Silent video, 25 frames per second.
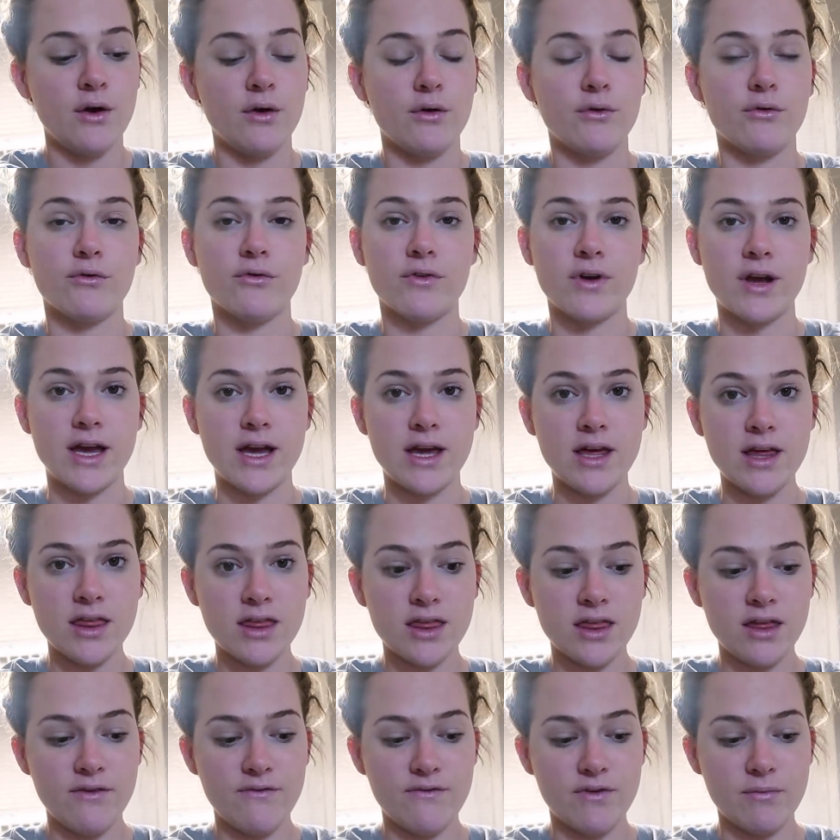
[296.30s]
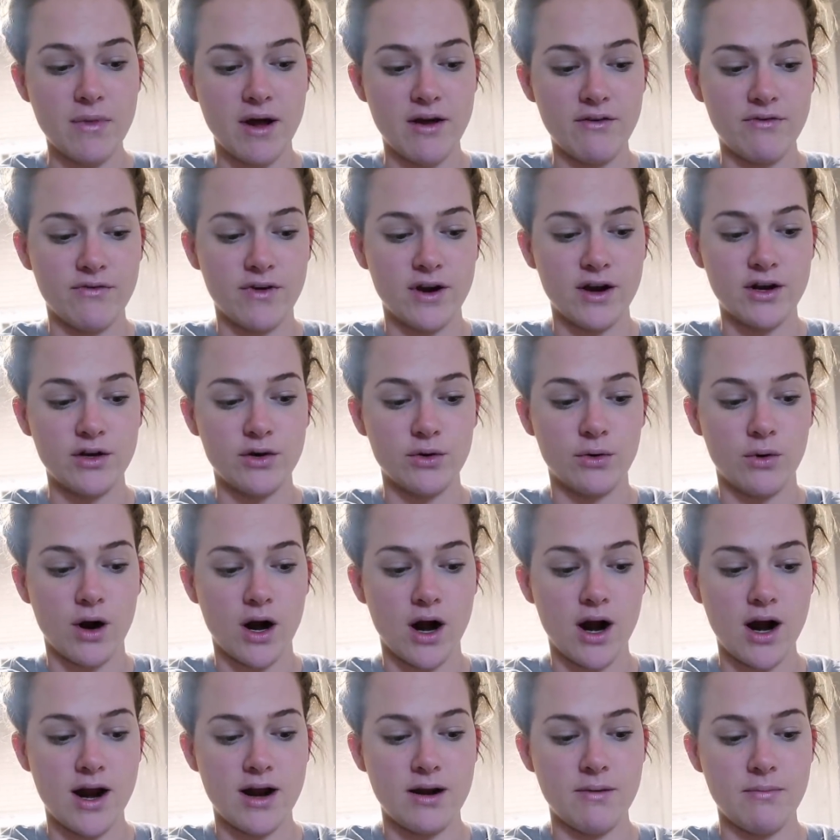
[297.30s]
wreath for my front door
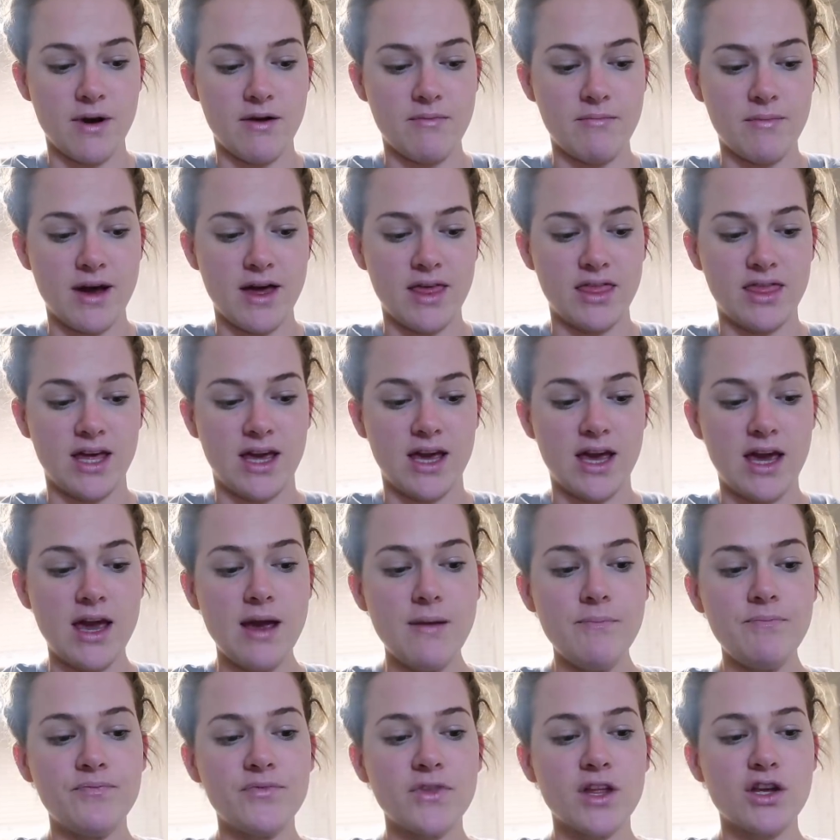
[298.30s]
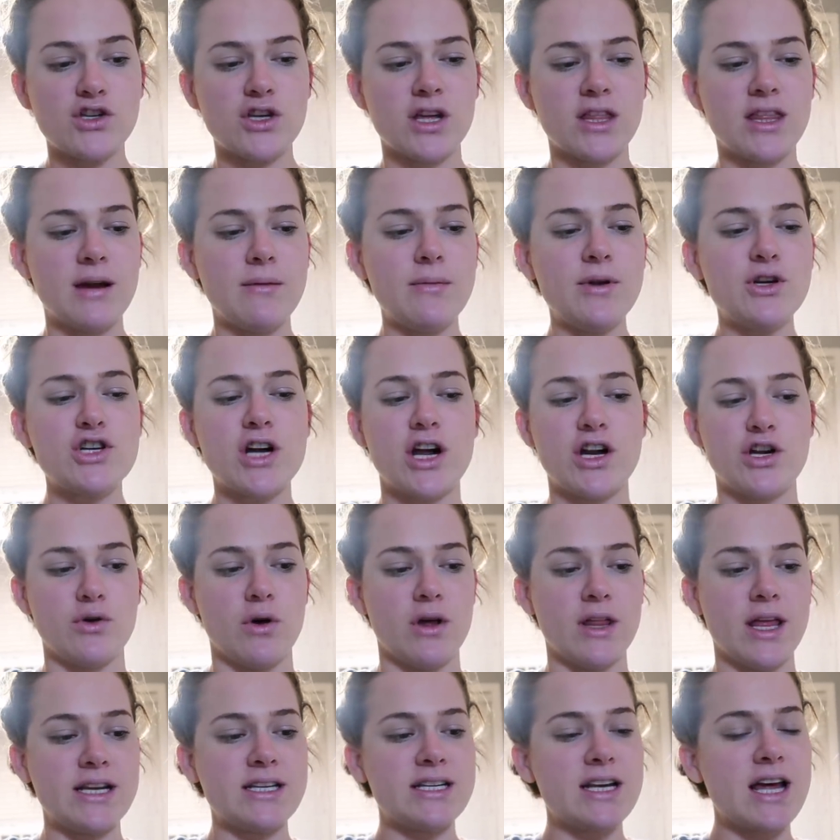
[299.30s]
and above my thingy. So I think I'm gonna try to do
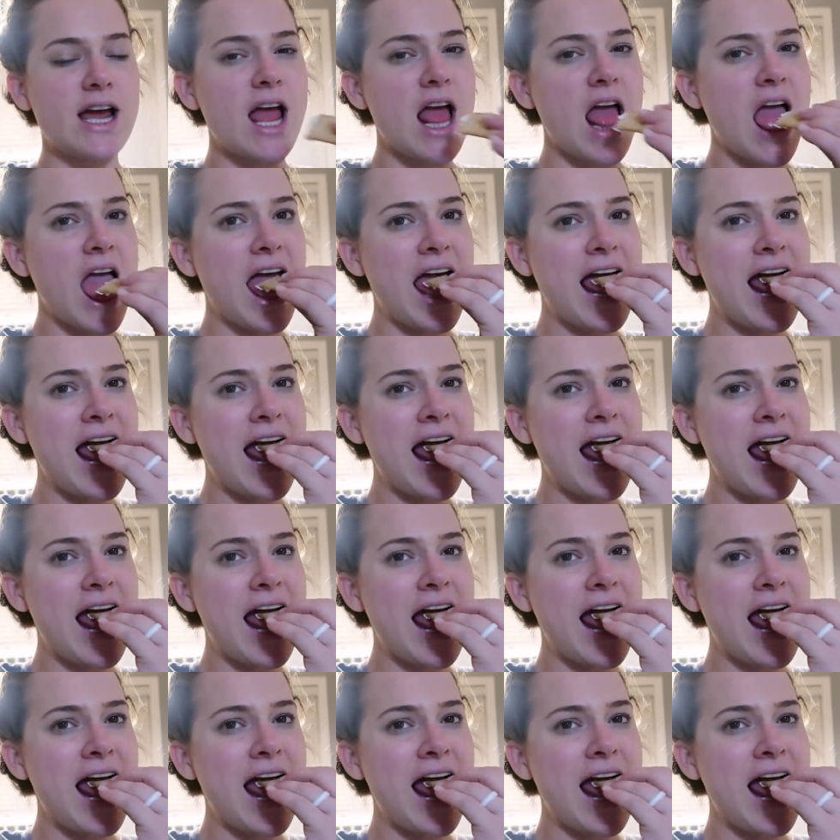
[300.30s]
all that tonight